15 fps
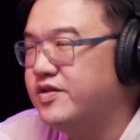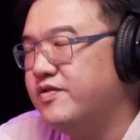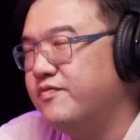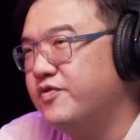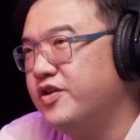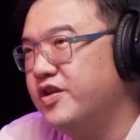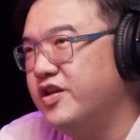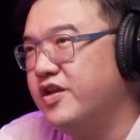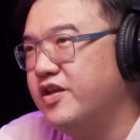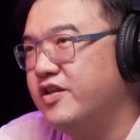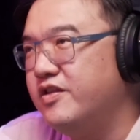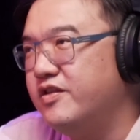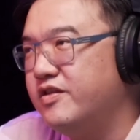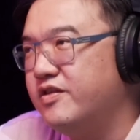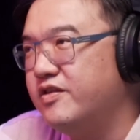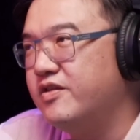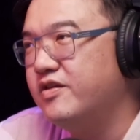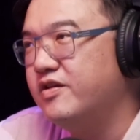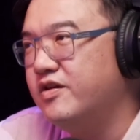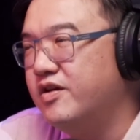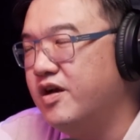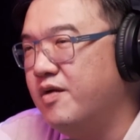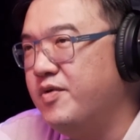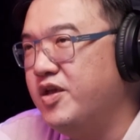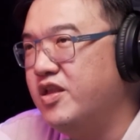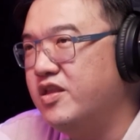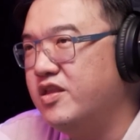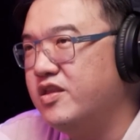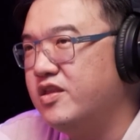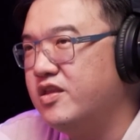wouldn't it? I
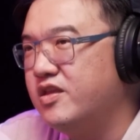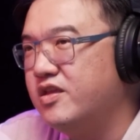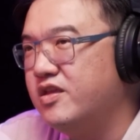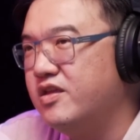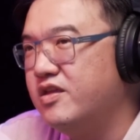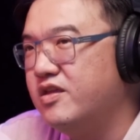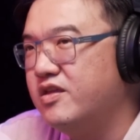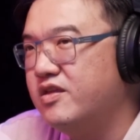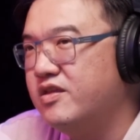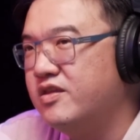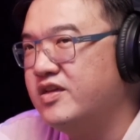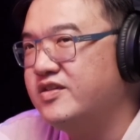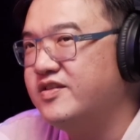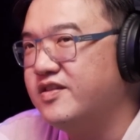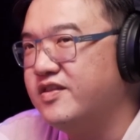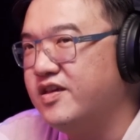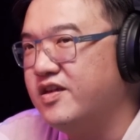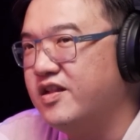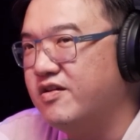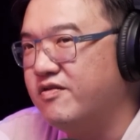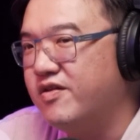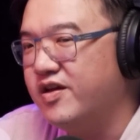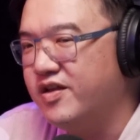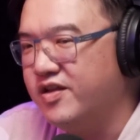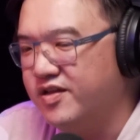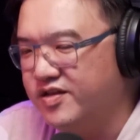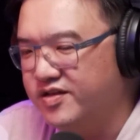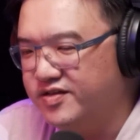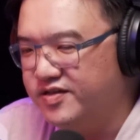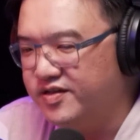mean, that's the thing, right? It
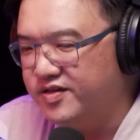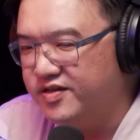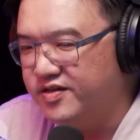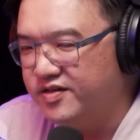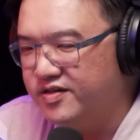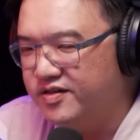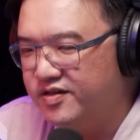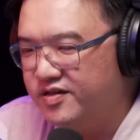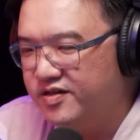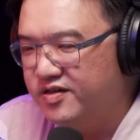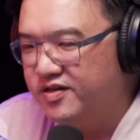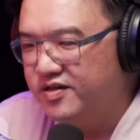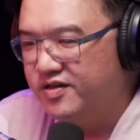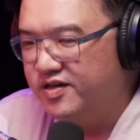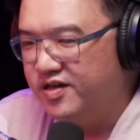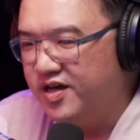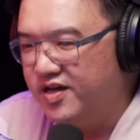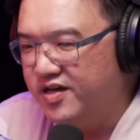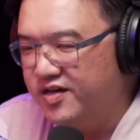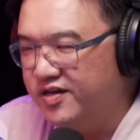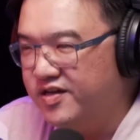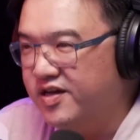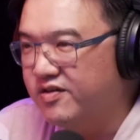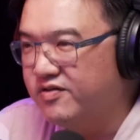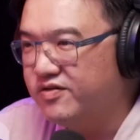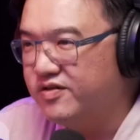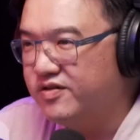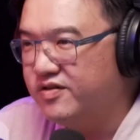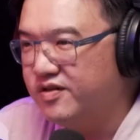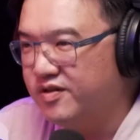is an adult
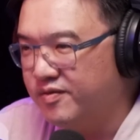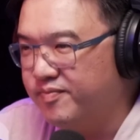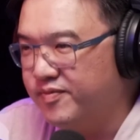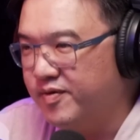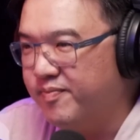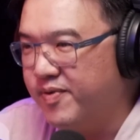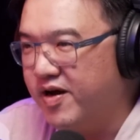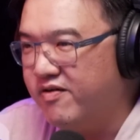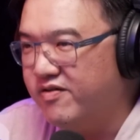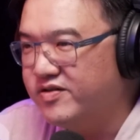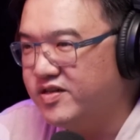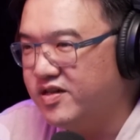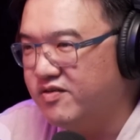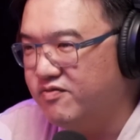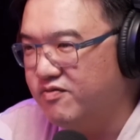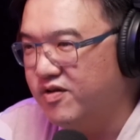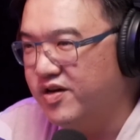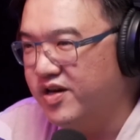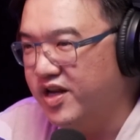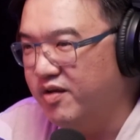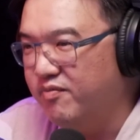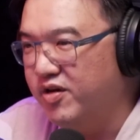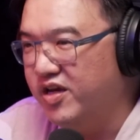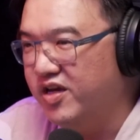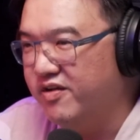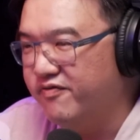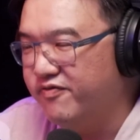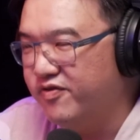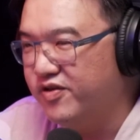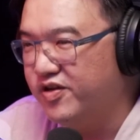of the parents who are naming it
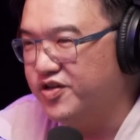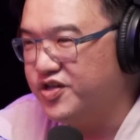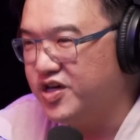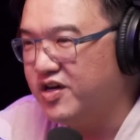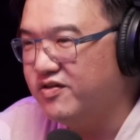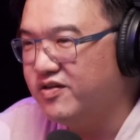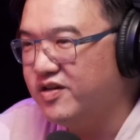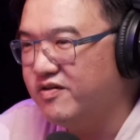for the child,